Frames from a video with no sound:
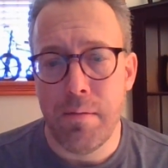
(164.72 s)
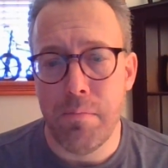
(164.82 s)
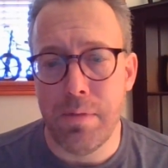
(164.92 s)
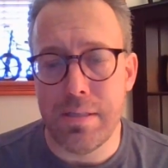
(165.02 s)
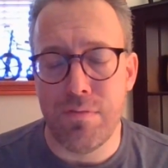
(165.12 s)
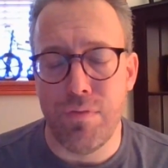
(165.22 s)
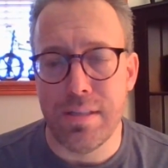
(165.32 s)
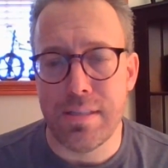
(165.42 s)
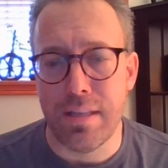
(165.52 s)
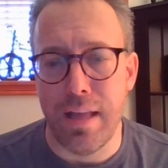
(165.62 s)
Mrs.
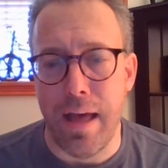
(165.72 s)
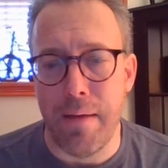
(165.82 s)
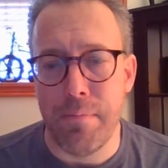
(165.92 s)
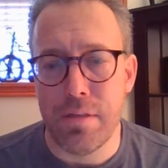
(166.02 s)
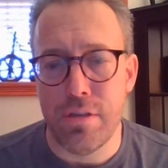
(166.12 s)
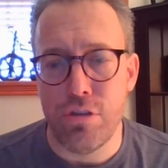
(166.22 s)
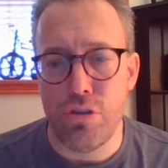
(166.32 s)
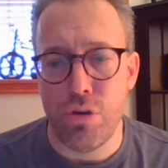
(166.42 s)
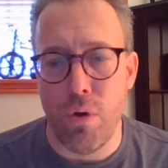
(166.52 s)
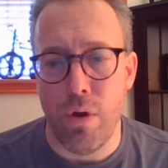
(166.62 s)
Vincelette, Mrs.
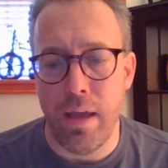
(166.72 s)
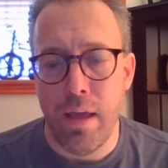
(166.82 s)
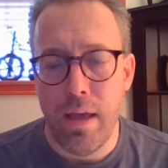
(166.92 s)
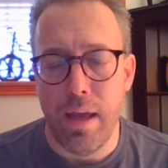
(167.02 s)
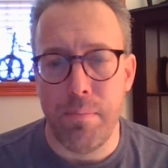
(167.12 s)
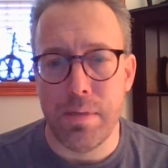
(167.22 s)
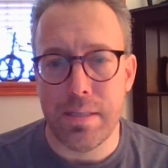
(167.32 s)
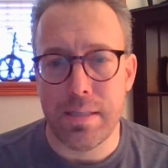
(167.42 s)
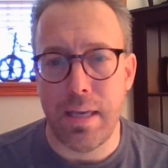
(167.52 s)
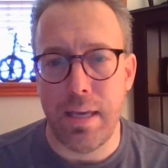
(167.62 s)
Joy, and
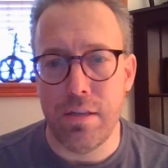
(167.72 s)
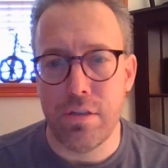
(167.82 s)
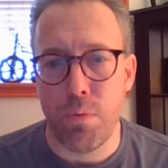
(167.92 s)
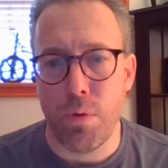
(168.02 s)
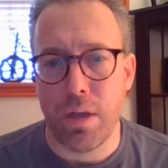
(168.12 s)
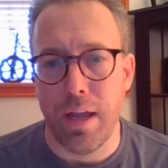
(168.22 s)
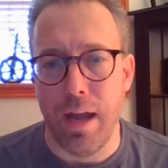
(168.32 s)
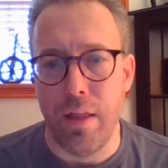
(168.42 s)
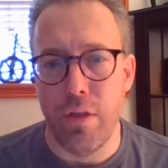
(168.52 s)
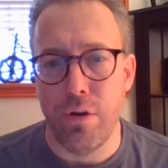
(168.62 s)
Mrs. Keys are working
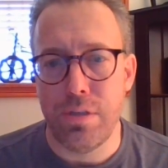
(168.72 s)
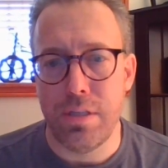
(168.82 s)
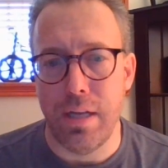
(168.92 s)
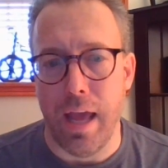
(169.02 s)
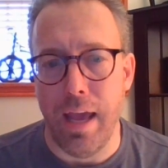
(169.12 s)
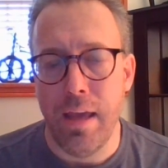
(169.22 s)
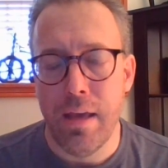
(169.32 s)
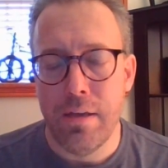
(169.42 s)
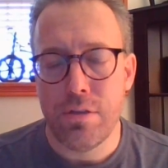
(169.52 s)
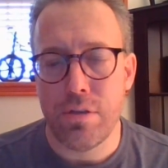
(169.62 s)
on those today
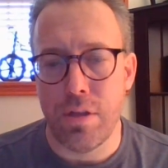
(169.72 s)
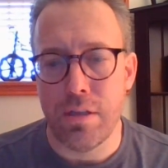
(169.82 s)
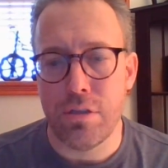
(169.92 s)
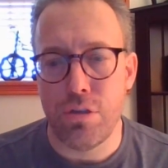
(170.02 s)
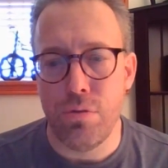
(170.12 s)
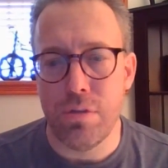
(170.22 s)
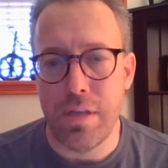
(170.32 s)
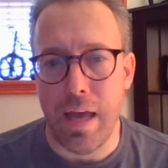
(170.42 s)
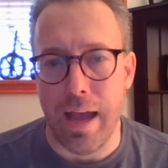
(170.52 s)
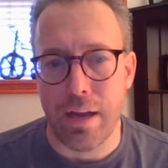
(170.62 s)
so that students
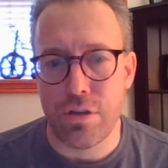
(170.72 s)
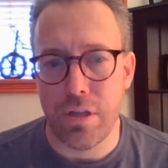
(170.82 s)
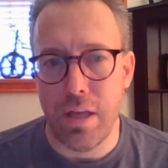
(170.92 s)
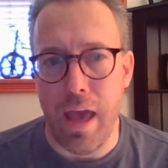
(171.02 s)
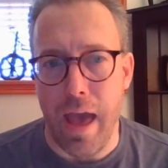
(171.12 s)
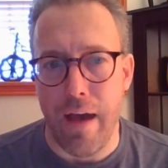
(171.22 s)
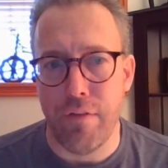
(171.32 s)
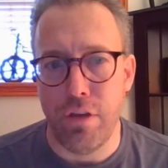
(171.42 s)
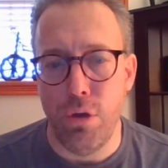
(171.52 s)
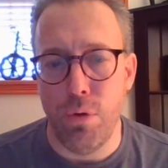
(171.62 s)
actually have
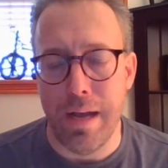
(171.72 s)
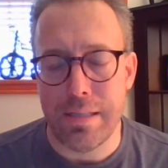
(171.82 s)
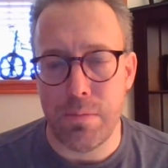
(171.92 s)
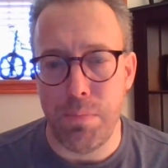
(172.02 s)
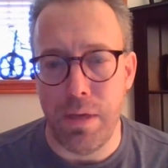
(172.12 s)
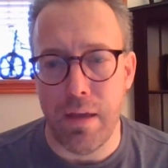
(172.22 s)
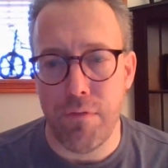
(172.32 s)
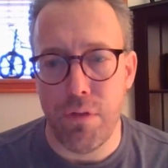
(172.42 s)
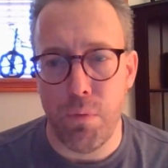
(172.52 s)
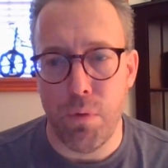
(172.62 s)
a USB
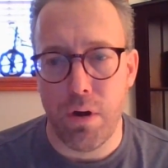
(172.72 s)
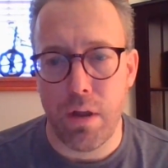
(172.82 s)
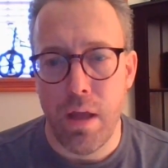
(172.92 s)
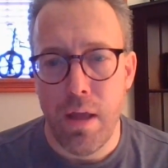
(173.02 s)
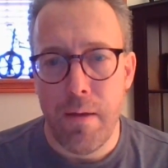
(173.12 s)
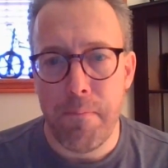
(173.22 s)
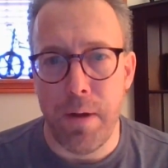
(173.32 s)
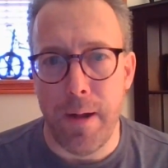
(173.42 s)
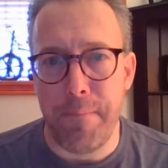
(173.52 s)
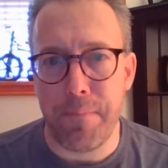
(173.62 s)
of the work.
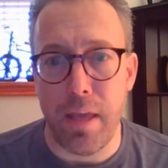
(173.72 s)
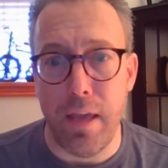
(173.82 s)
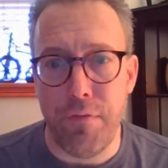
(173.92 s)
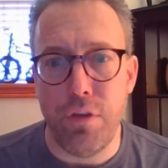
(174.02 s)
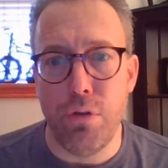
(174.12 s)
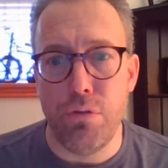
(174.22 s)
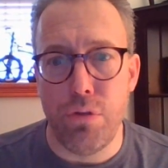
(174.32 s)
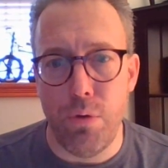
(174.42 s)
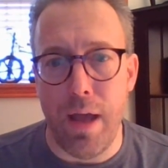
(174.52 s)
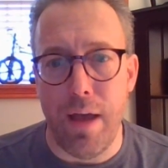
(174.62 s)
But if you
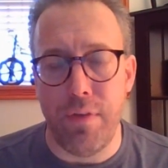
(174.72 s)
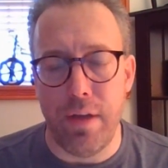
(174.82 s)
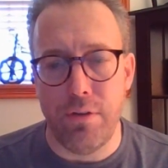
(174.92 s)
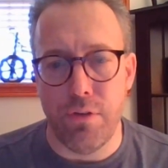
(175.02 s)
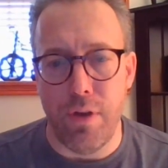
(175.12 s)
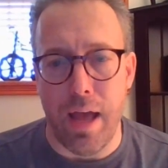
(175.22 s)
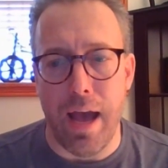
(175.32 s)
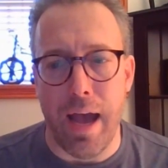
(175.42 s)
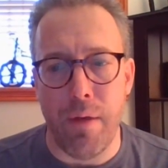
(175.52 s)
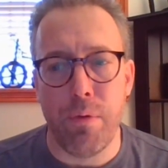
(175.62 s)
do have internet,
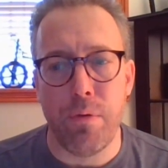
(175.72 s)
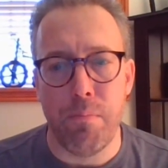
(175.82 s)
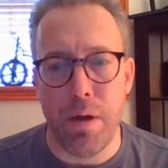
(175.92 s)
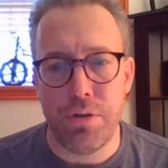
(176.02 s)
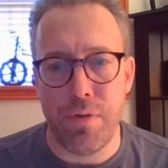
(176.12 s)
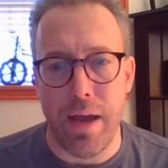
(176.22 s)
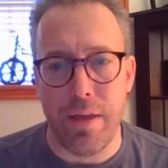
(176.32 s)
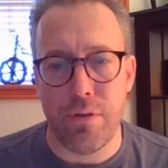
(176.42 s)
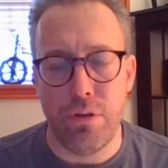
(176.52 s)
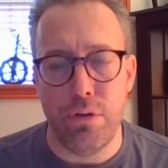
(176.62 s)
I would much
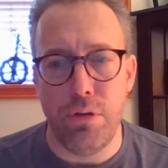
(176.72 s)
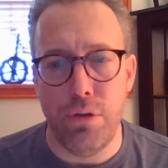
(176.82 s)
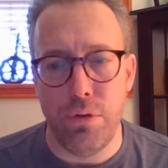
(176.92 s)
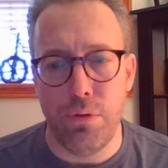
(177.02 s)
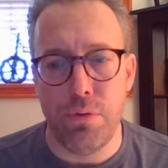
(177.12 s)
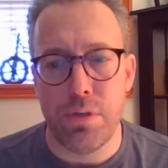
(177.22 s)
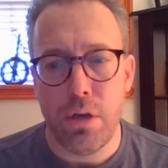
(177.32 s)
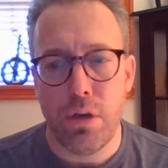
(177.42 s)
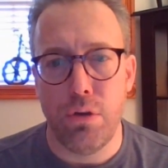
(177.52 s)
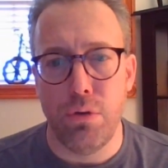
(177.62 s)
rather you use
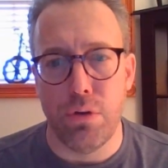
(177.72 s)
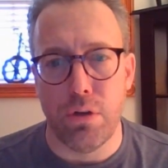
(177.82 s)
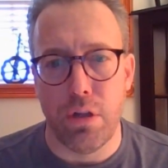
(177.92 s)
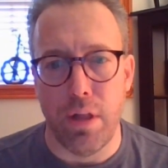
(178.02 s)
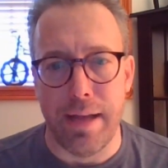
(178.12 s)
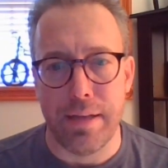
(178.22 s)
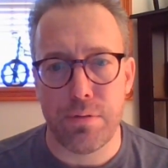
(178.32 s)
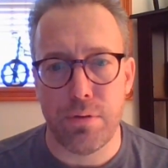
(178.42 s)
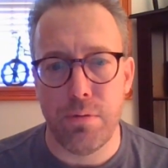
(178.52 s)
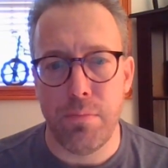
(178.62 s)
Google
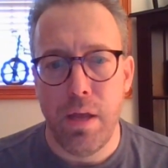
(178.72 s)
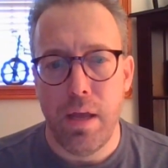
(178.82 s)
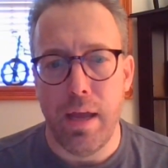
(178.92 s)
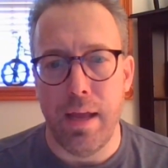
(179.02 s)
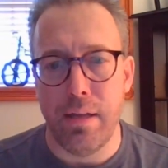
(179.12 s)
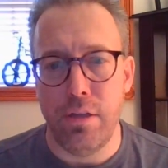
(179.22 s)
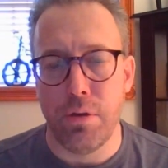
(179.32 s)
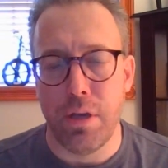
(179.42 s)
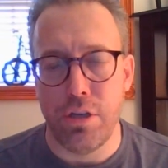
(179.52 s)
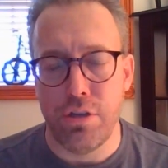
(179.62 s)
Classroom, and
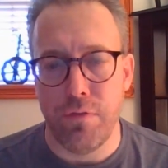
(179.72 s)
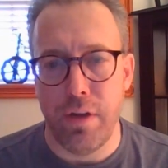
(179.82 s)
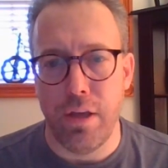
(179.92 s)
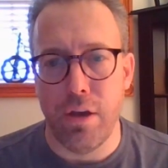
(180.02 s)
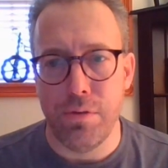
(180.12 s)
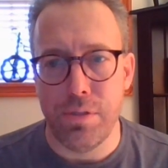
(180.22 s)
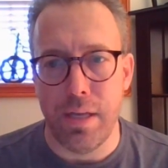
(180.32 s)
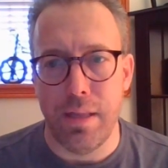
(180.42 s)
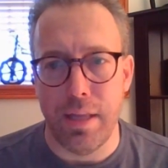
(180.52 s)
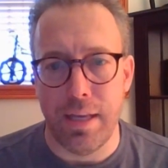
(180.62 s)
you'll get your videos
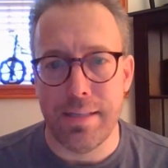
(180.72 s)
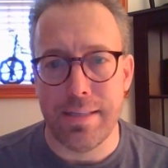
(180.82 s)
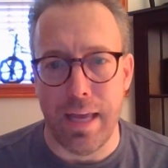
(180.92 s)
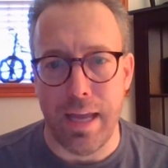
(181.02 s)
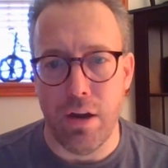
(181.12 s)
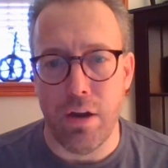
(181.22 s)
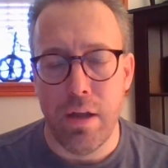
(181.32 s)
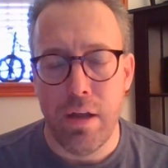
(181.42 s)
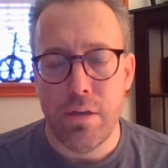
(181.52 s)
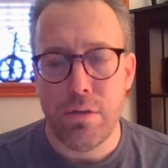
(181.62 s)
and things there.
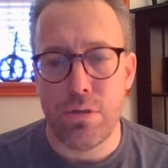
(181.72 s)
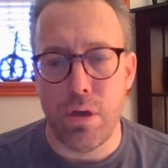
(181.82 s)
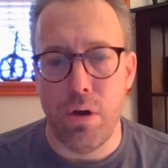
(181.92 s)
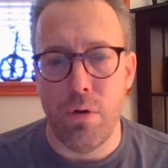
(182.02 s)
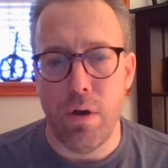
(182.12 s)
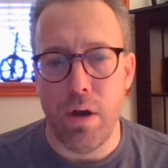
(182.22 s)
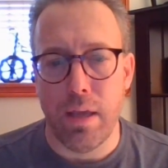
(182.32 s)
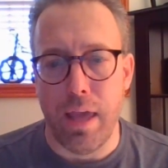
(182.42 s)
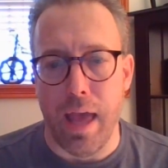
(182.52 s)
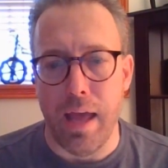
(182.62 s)
So
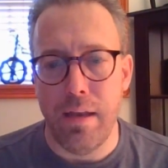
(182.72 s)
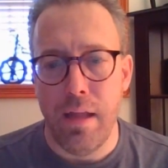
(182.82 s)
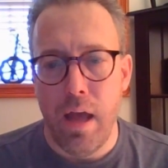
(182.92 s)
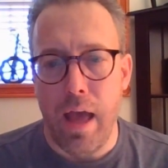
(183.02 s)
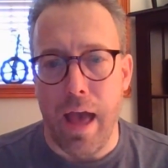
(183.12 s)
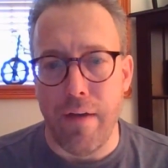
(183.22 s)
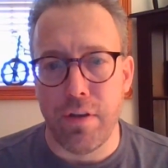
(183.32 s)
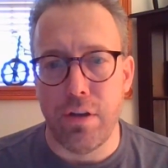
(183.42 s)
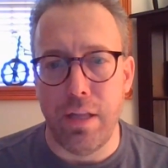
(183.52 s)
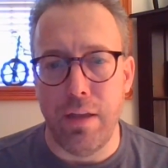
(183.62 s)
again, have a
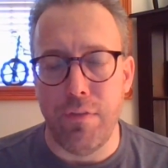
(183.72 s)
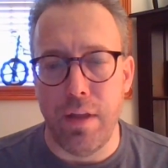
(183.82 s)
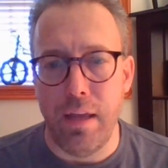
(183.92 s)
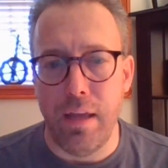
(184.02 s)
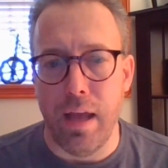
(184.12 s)
good evening,